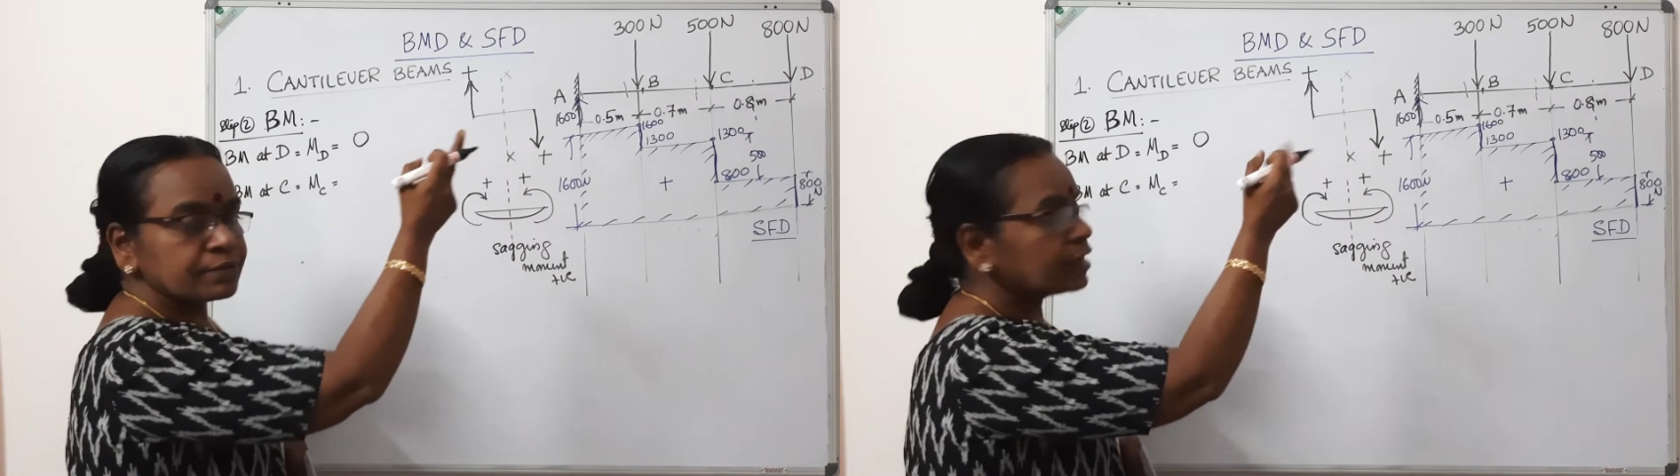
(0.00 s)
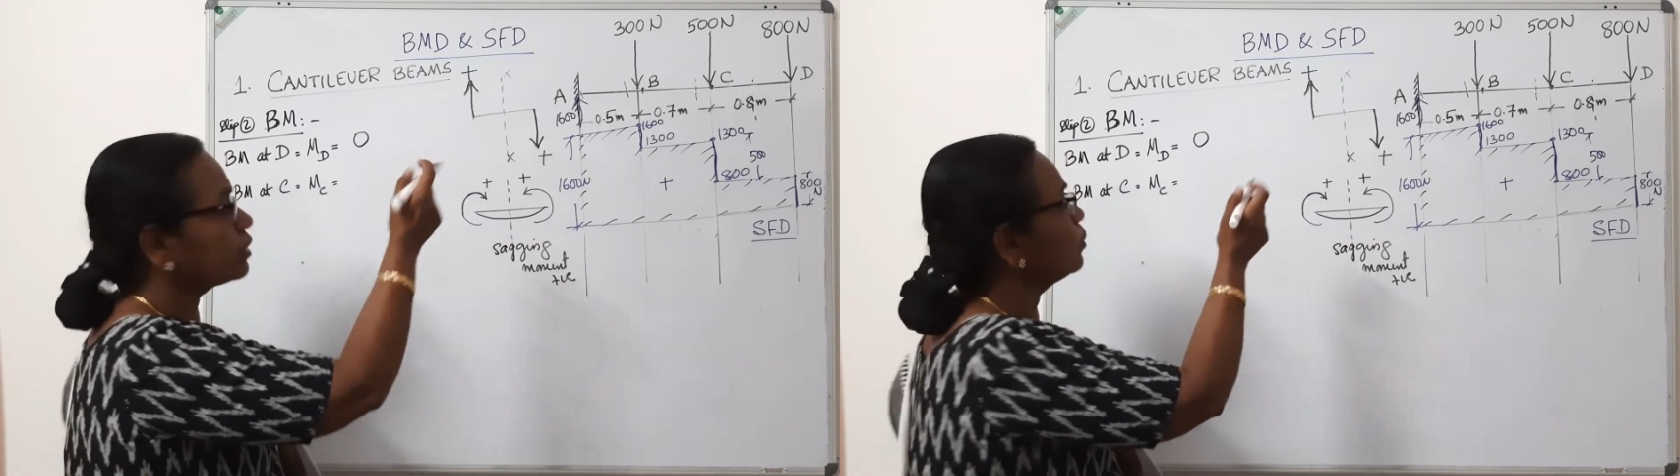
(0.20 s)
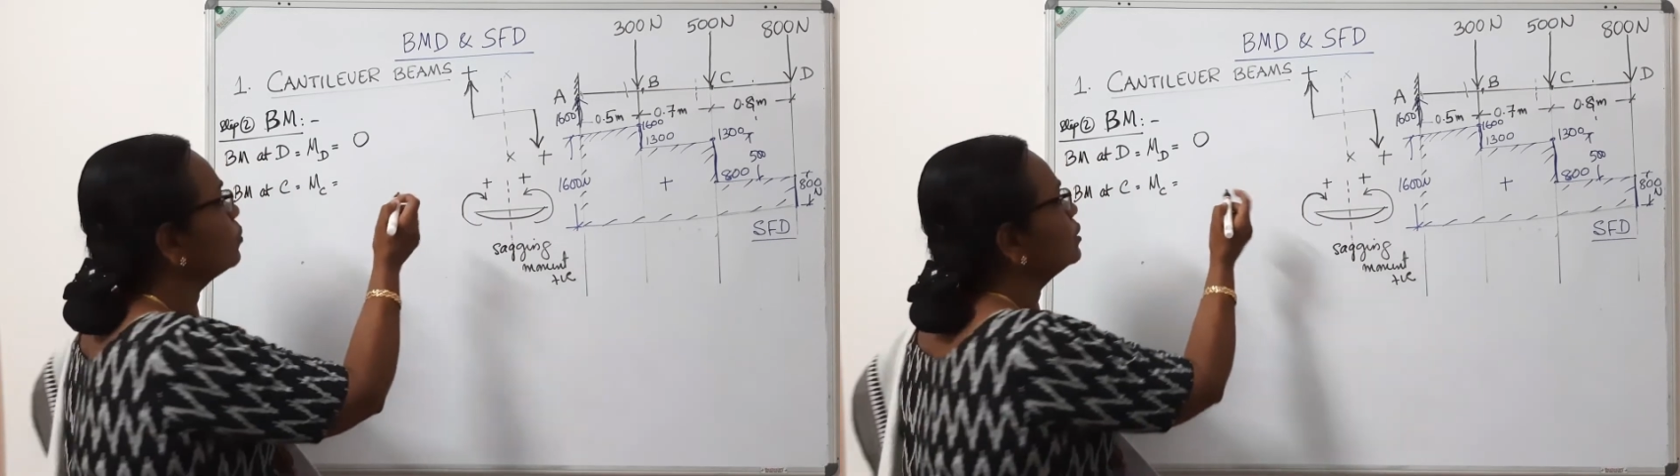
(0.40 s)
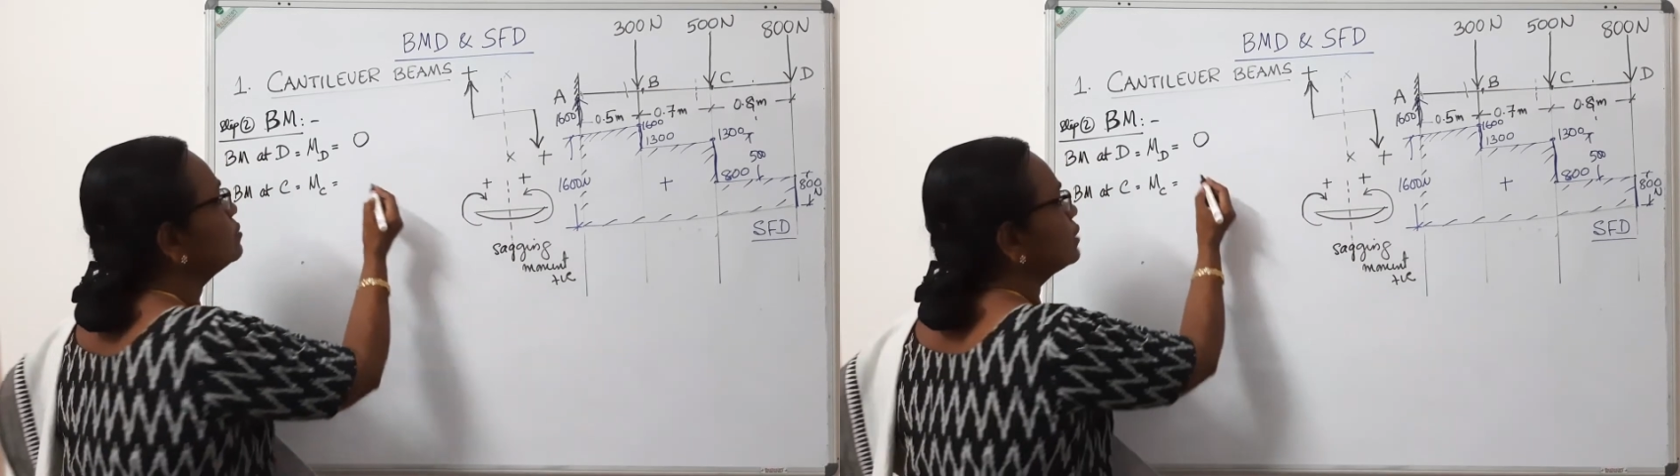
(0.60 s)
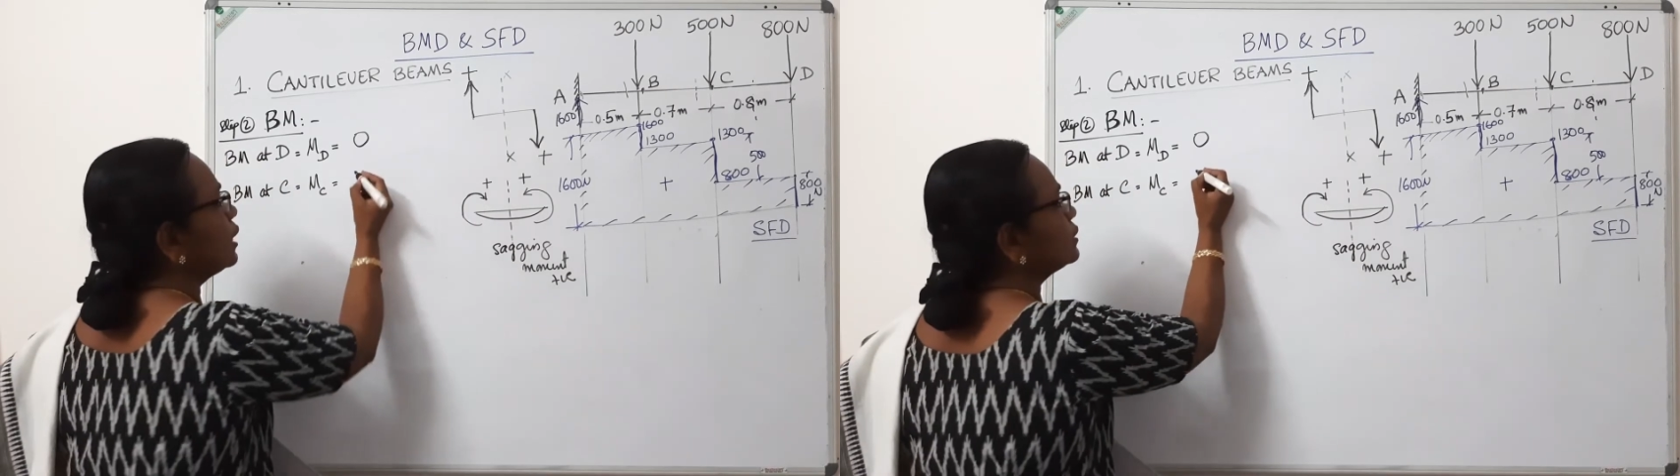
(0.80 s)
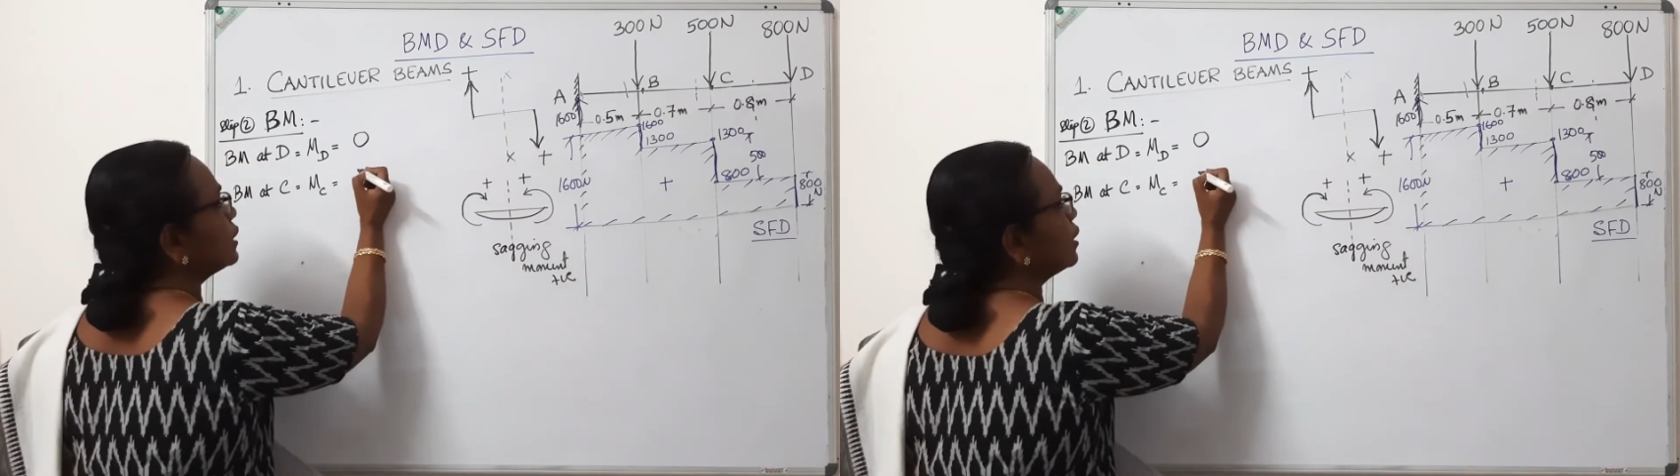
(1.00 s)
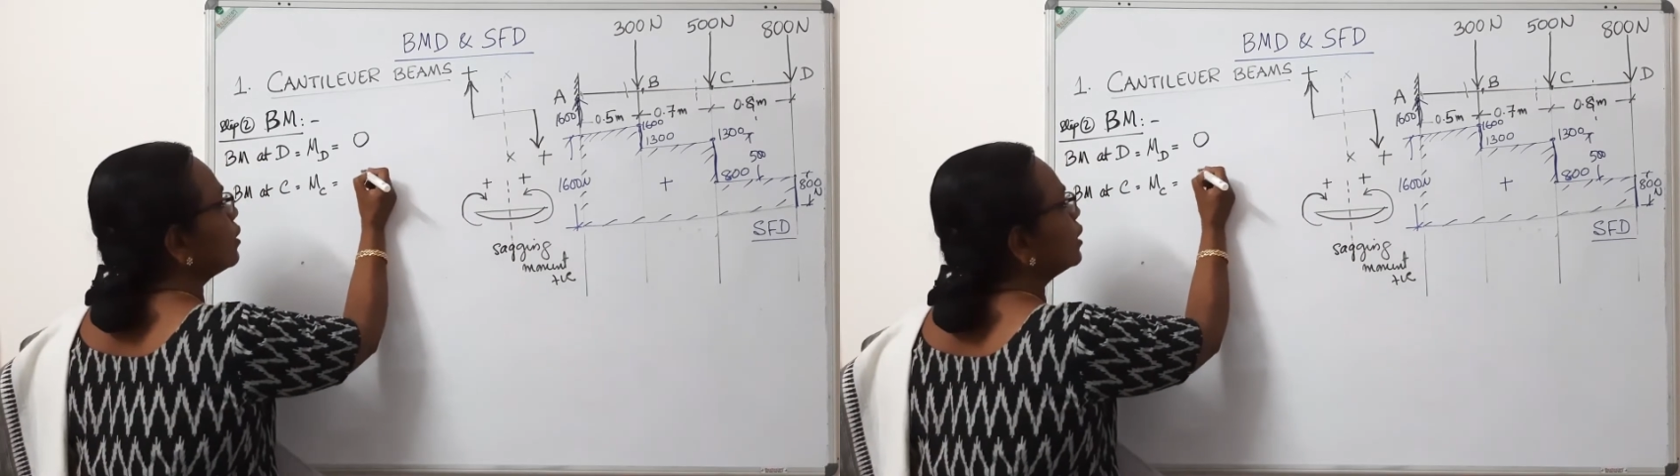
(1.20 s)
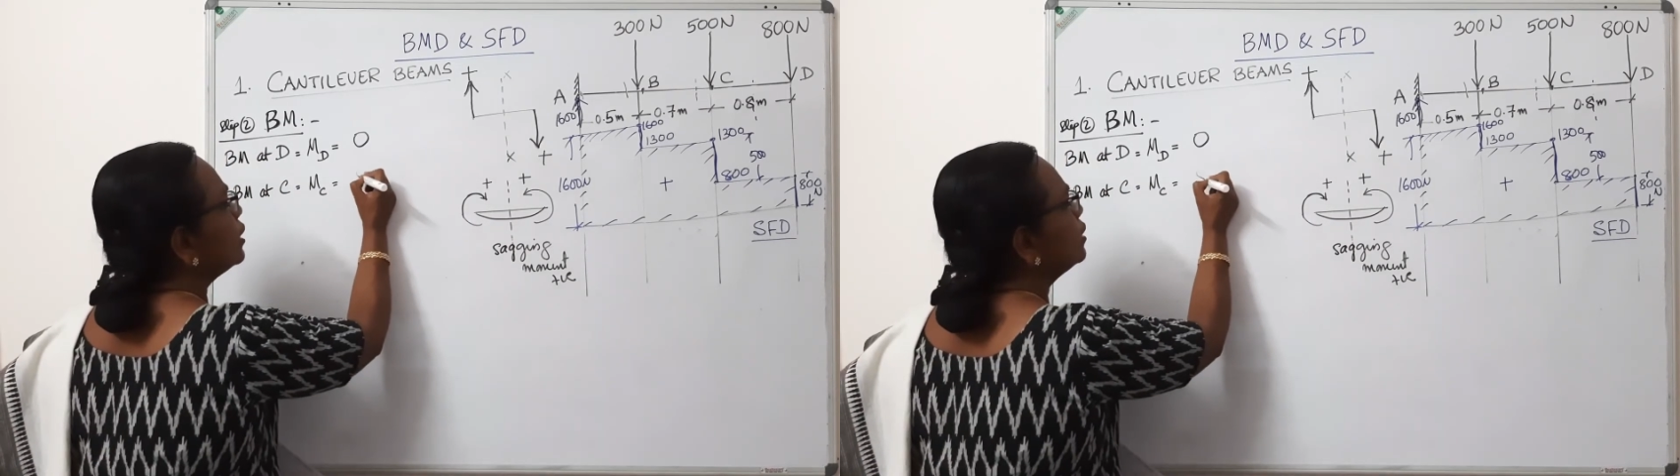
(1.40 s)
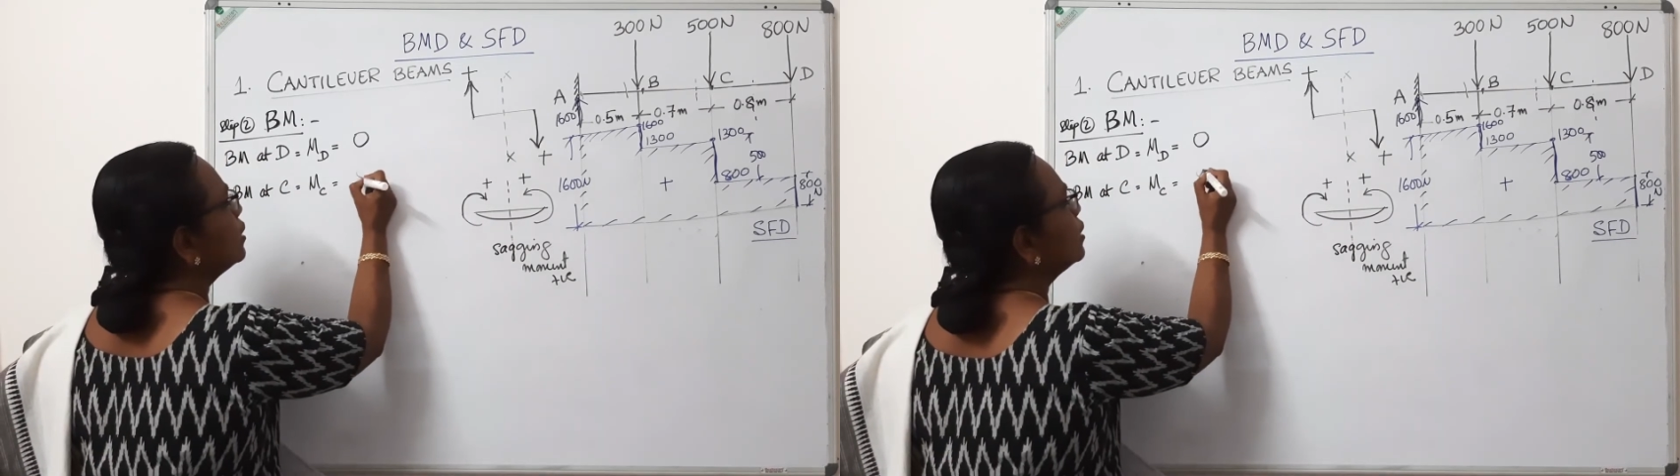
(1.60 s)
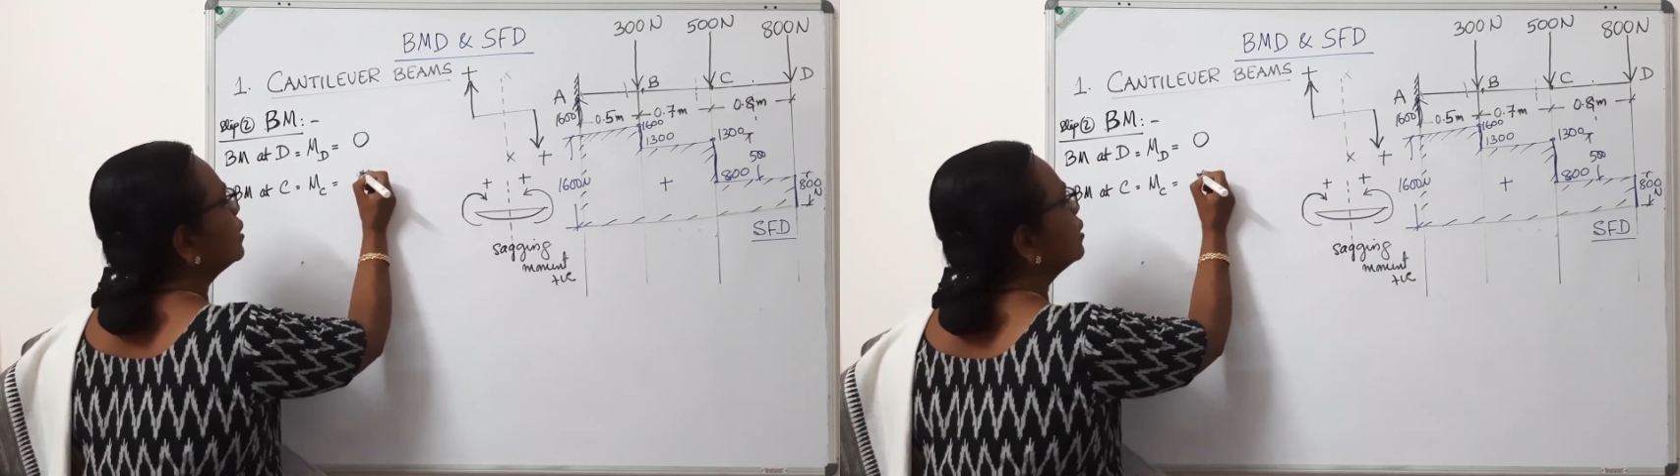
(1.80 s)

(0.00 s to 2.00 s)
That load is 800